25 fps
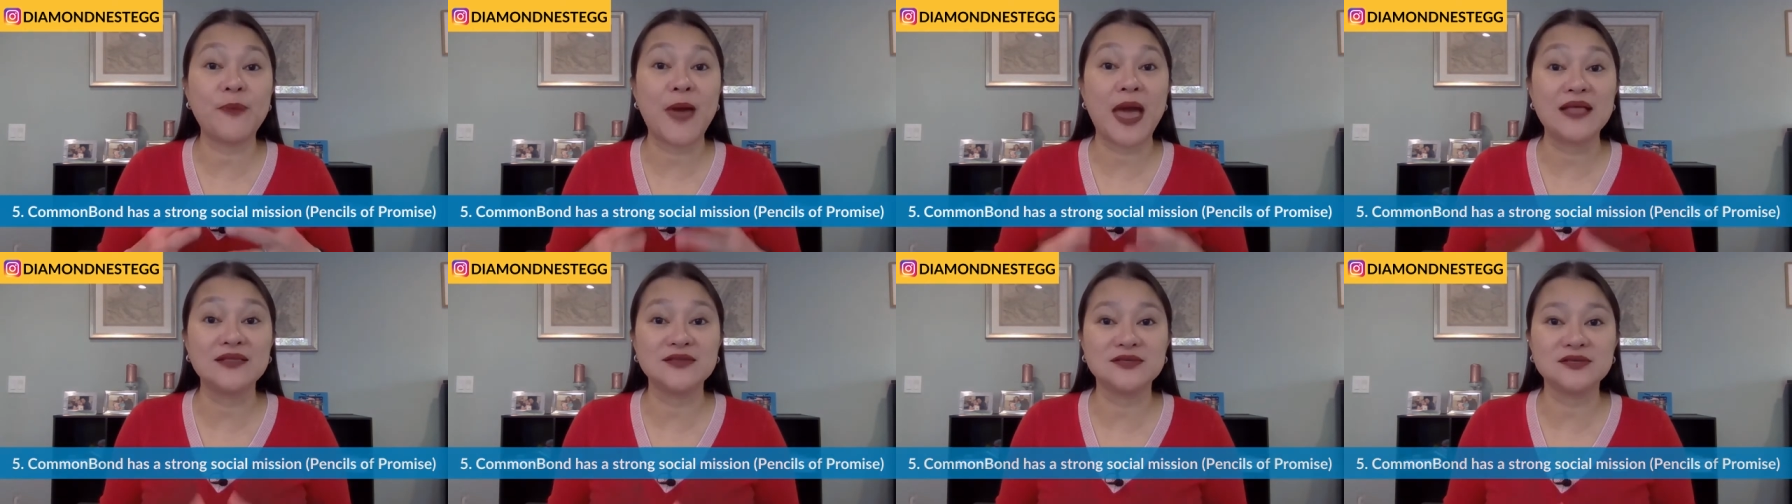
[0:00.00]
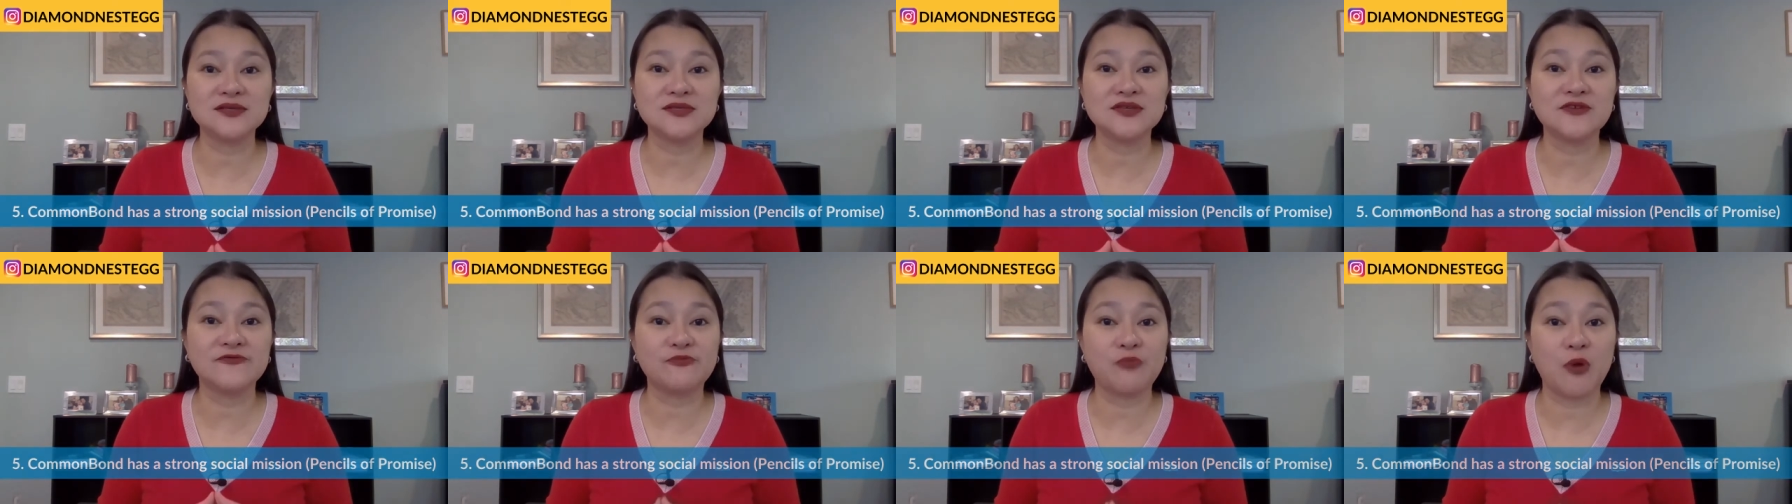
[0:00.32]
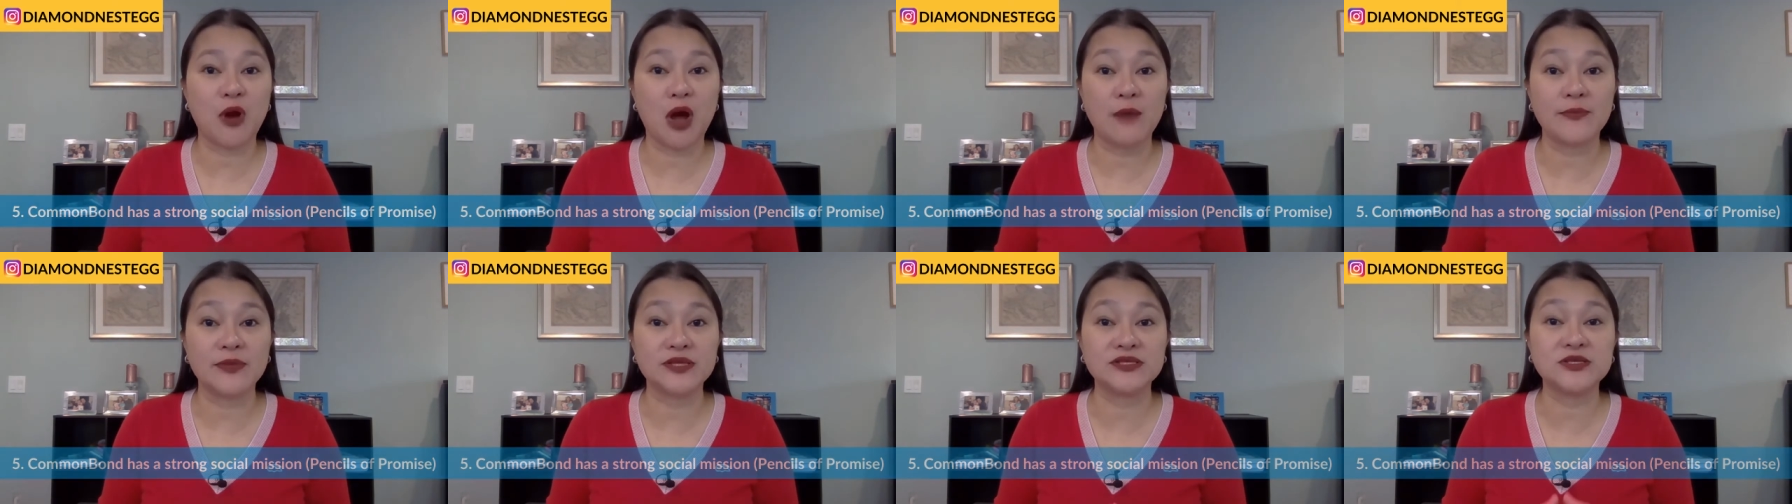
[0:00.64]
Pencils of
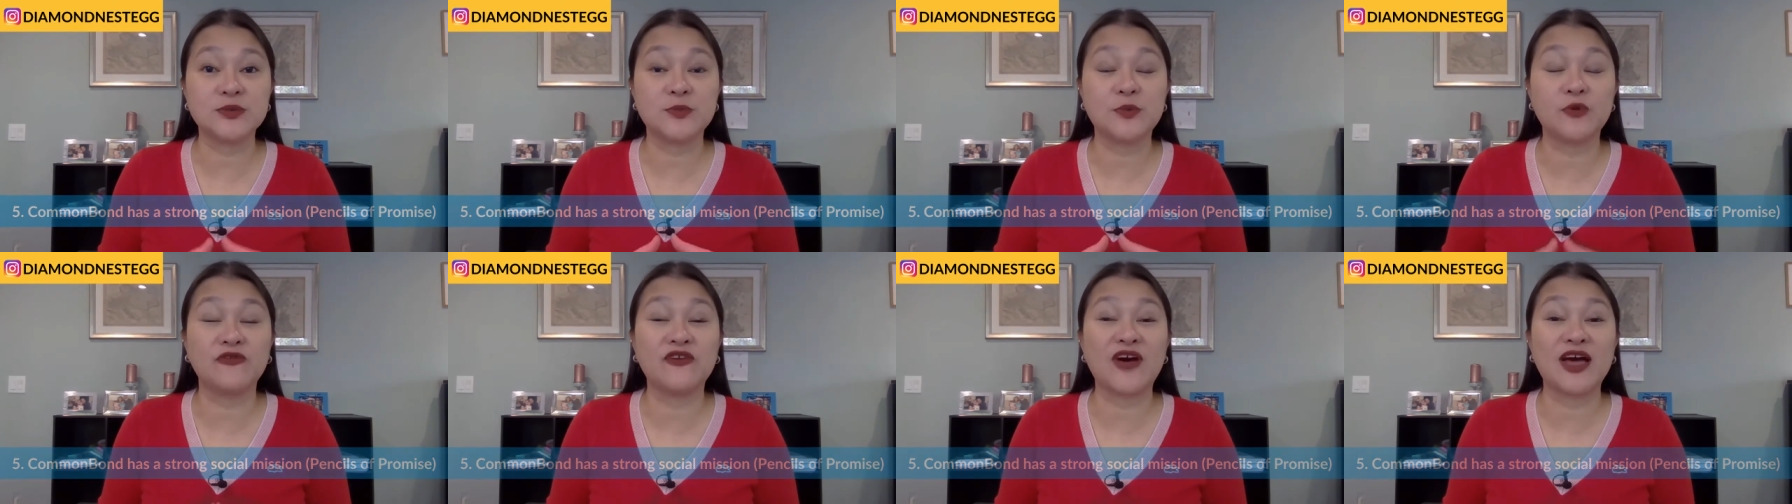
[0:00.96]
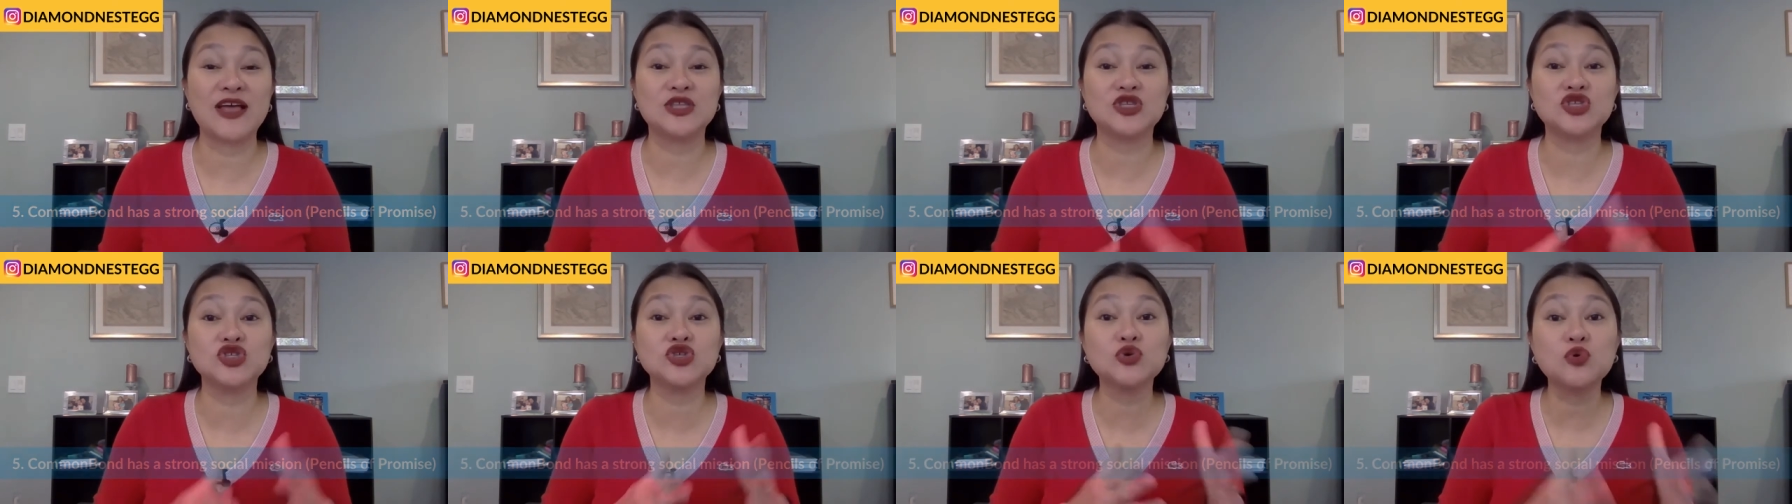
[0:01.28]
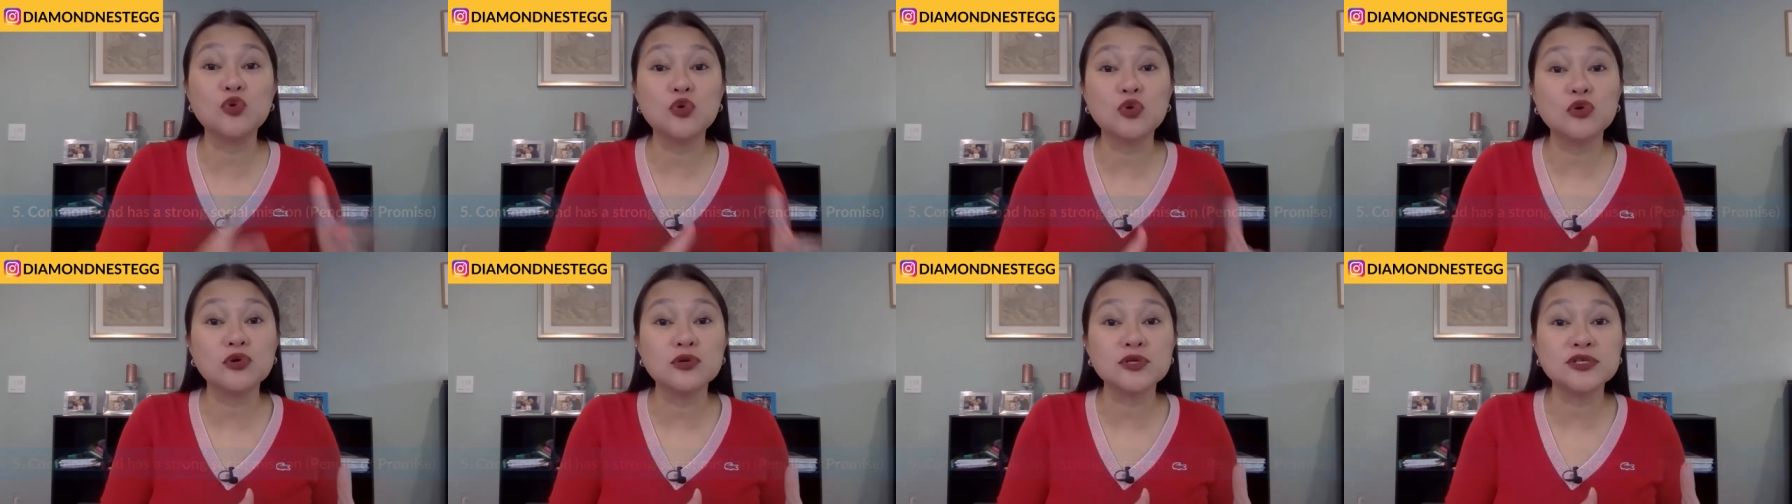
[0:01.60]
Promise to provide
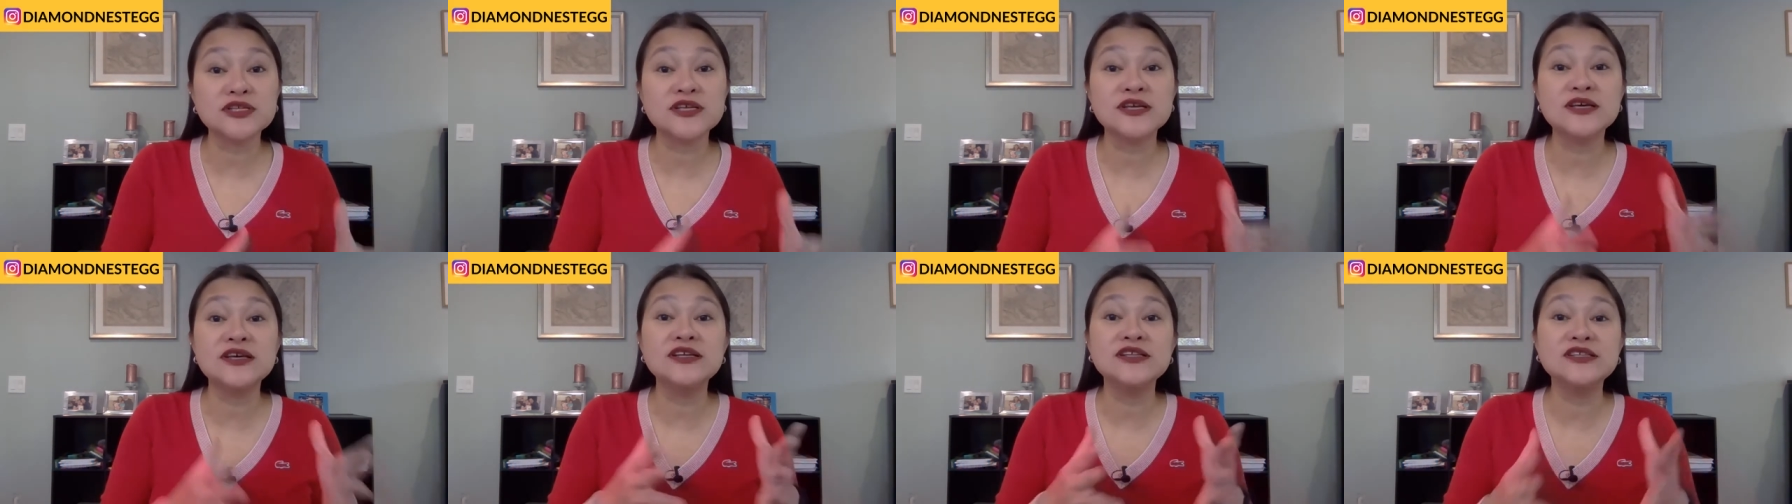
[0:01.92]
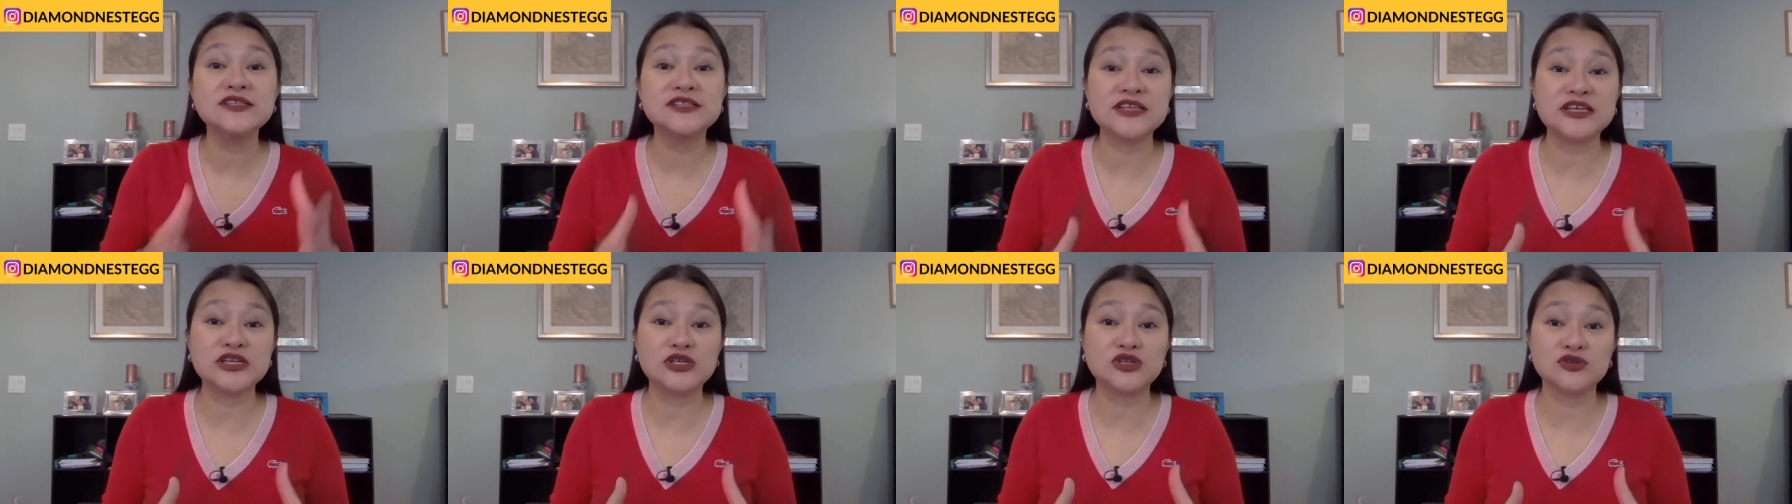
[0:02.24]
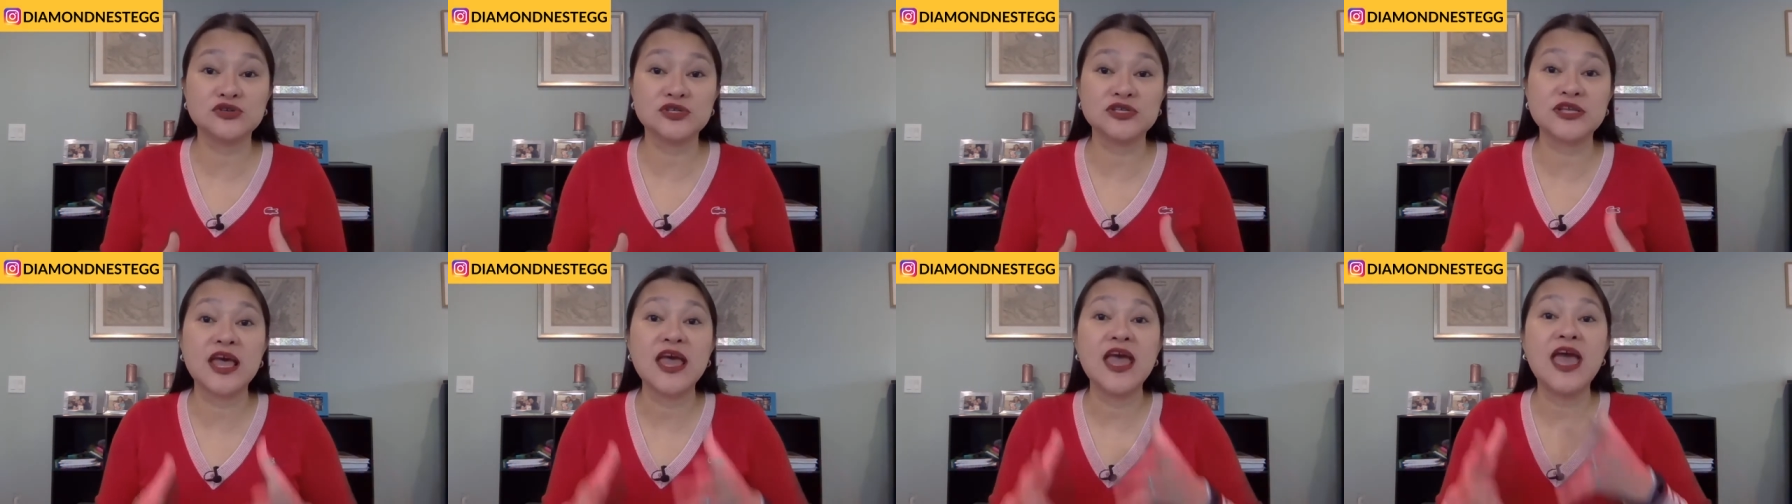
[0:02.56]
schools,
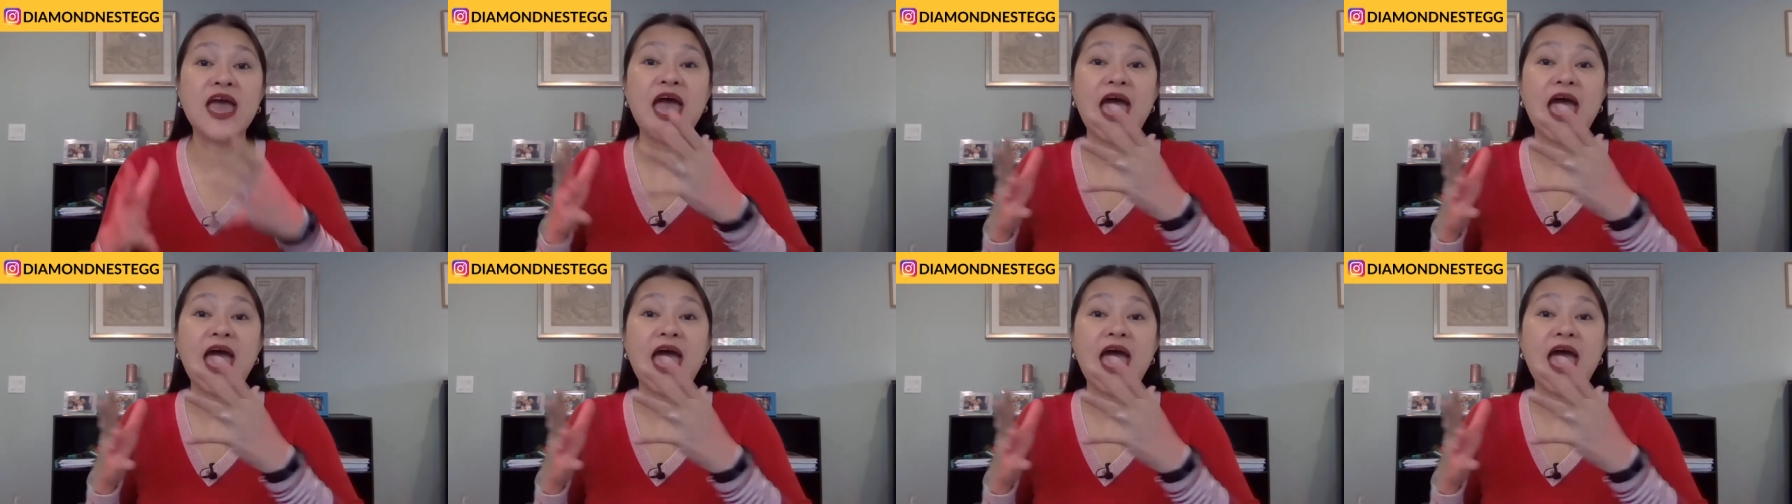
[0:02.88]
teachers,